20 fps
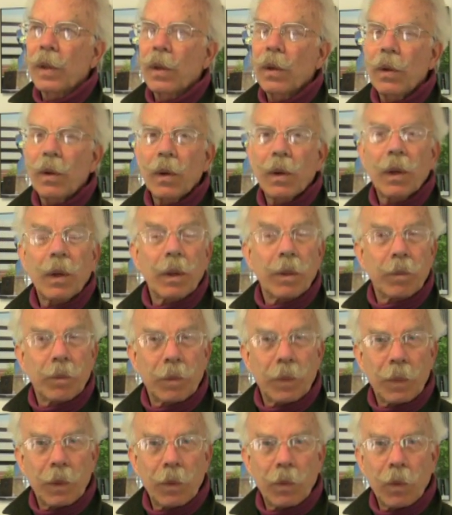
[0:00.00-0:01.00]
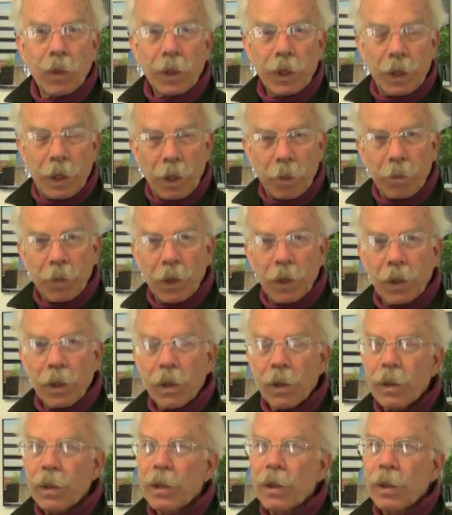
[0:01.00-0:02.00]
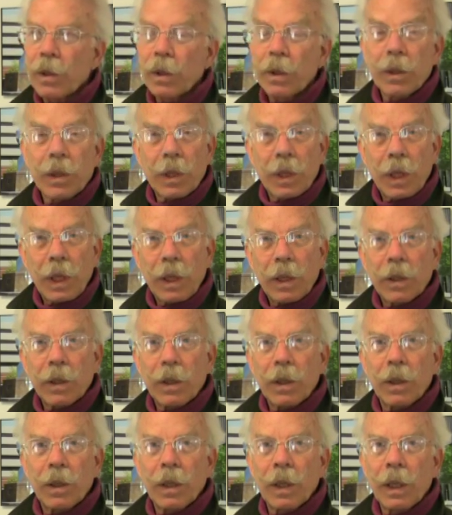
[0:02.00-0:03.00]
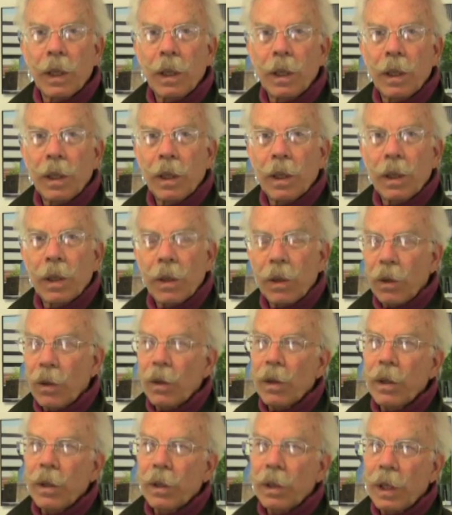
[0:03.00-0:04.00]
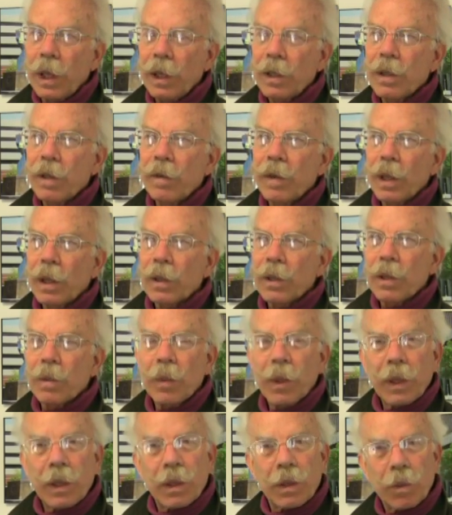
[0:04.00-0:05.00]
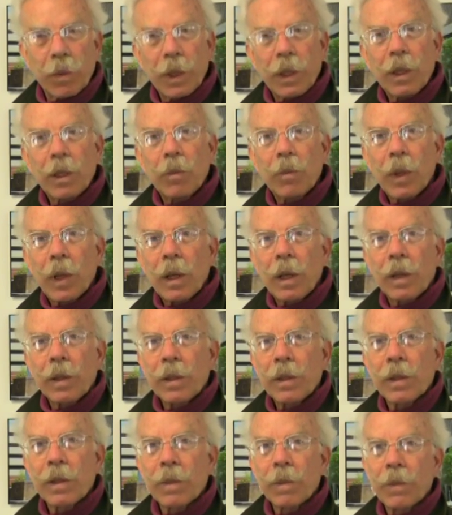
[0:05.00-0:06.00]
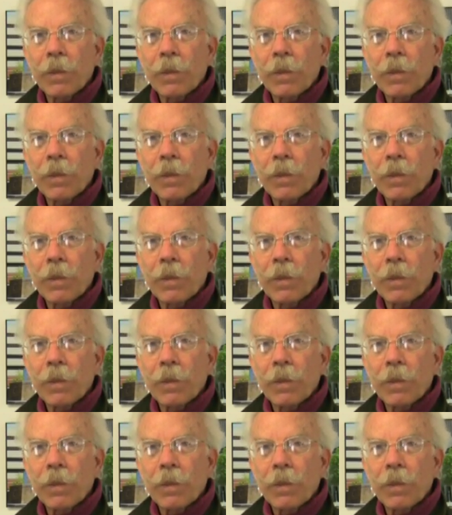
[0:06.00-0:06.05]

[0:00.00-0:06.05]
or wood timbers or steel, or in case of Yellow Springs, we did bronze.